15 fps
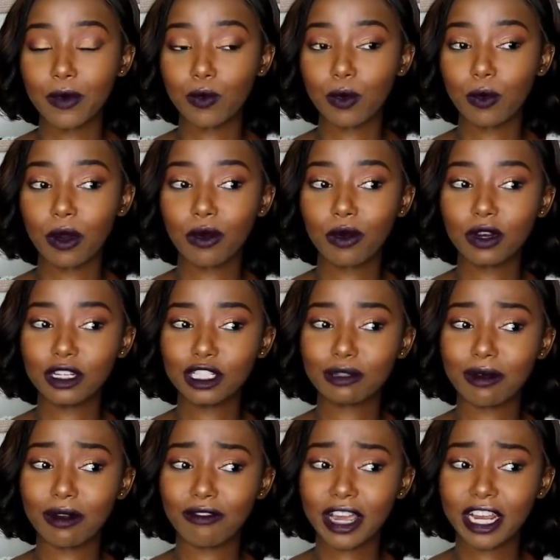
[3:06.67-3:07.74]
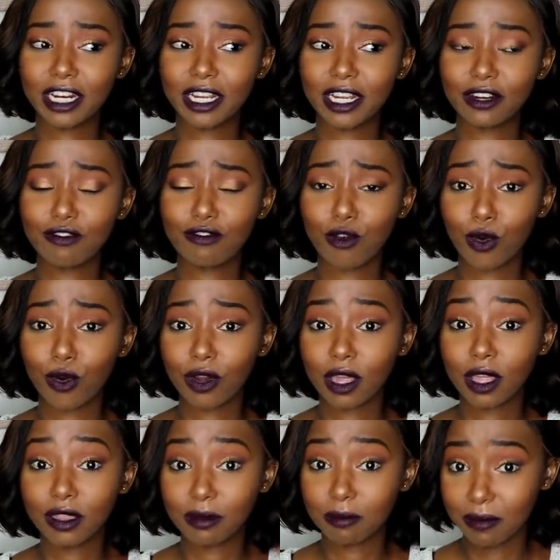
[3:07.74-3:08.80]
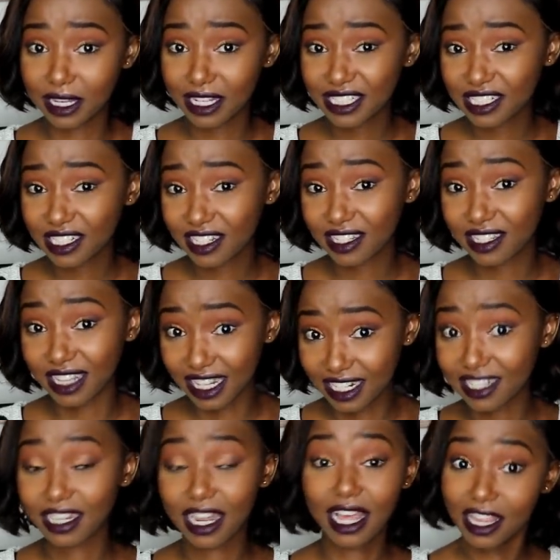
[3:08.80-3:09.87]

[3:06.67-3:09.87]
we were always provided for the best that